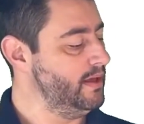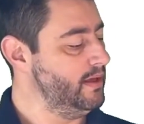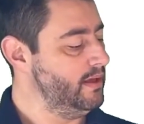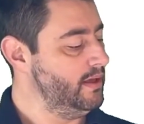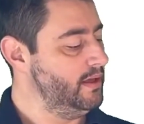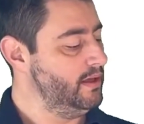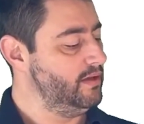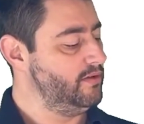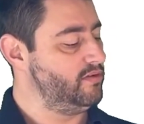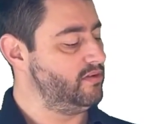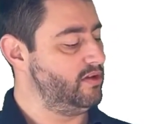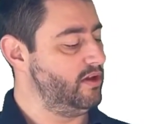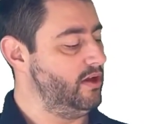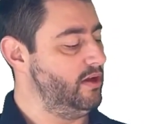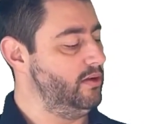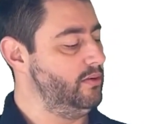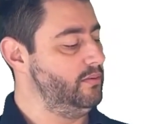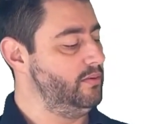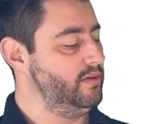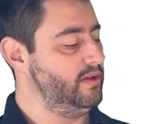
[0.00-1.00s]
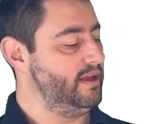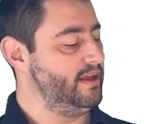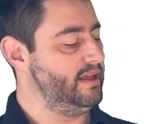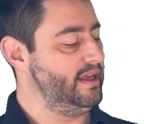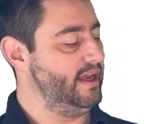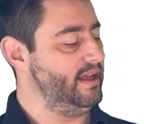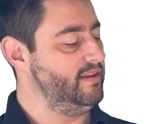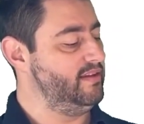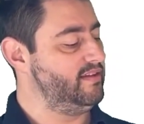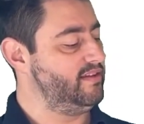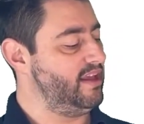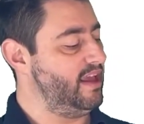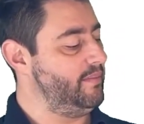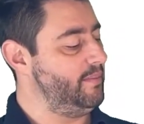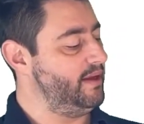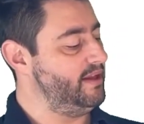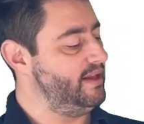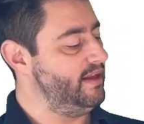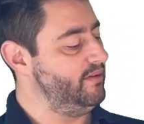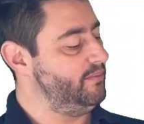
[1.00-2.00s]
So again, same
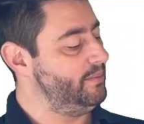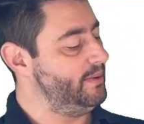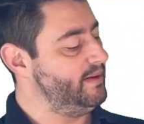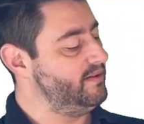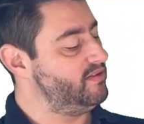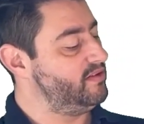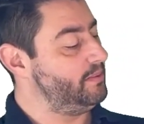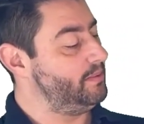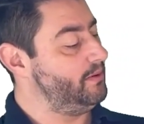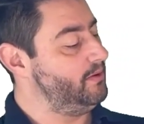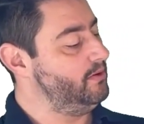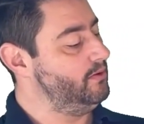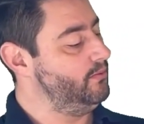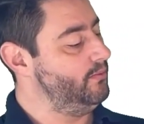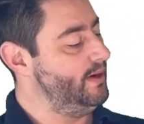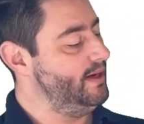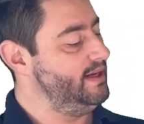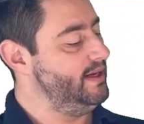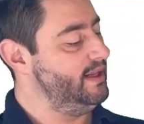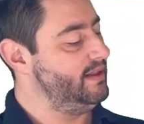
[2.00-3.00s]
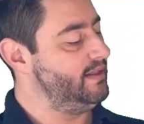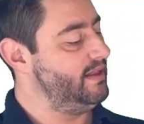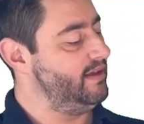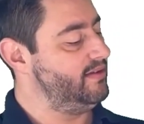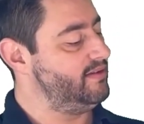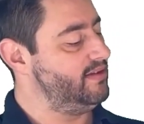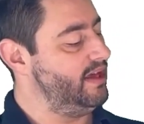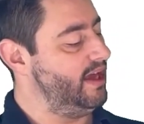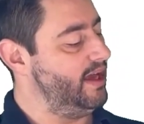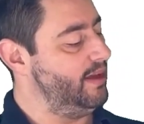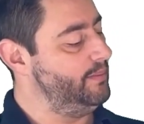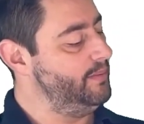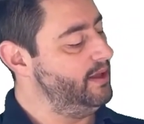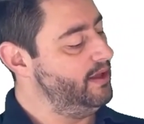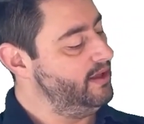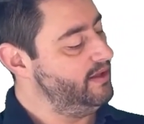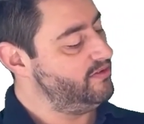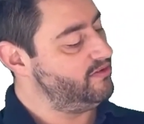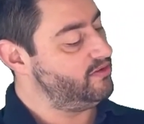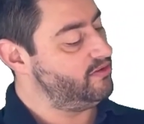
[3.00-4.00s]
idea in principle. We need this cam
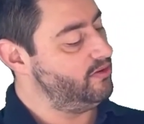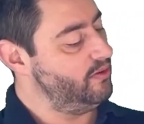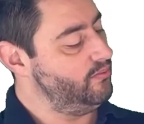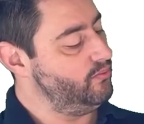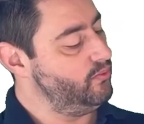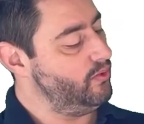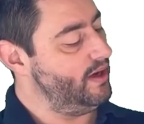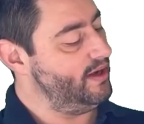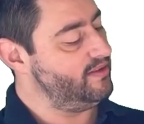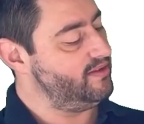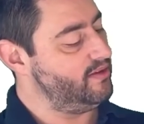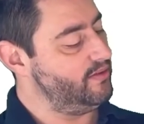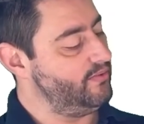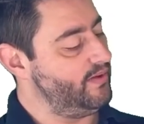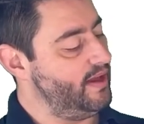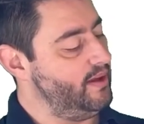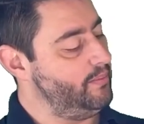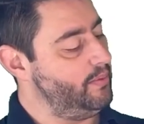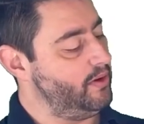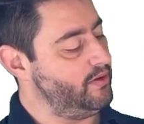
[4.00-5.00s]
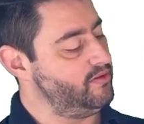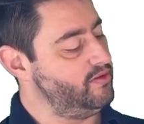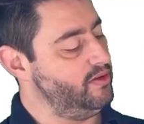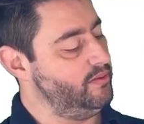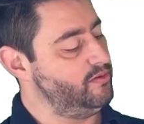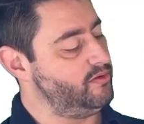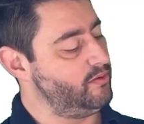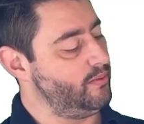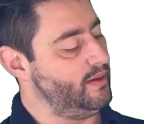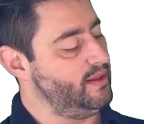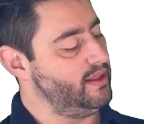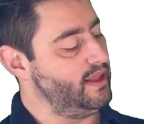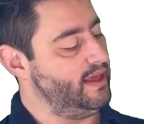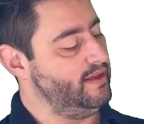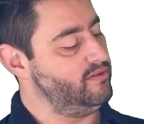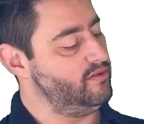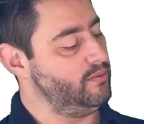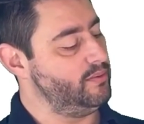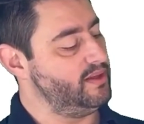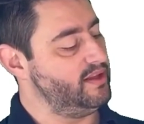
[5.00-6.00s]
to come right to the very bottom so it
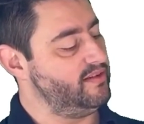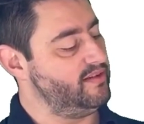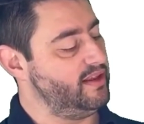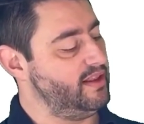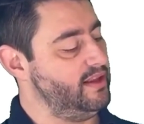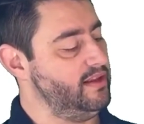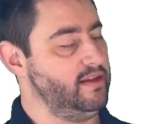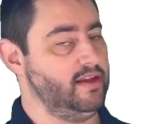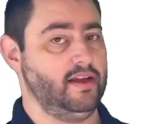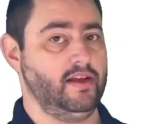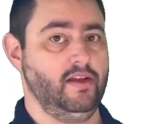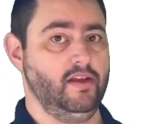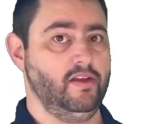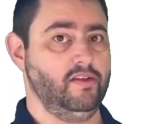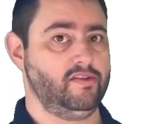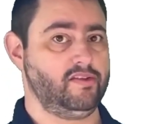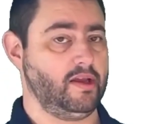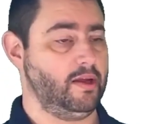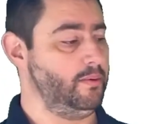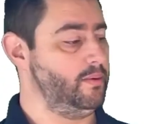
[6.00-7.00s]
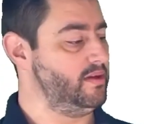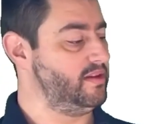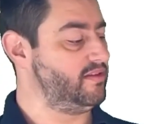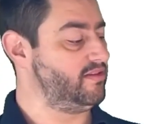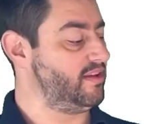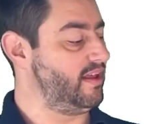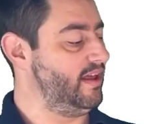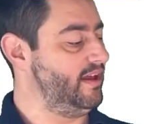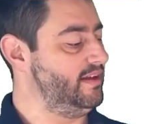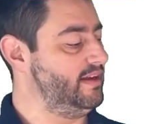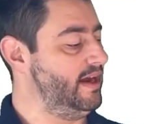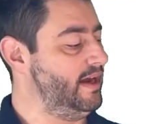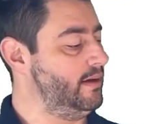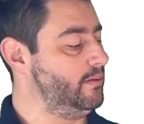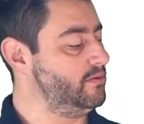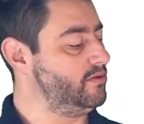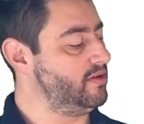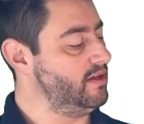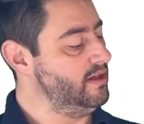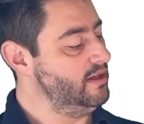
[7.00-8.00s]
lines up with the cylinder so it will slide
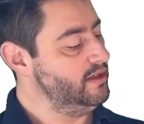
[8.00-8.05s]
out.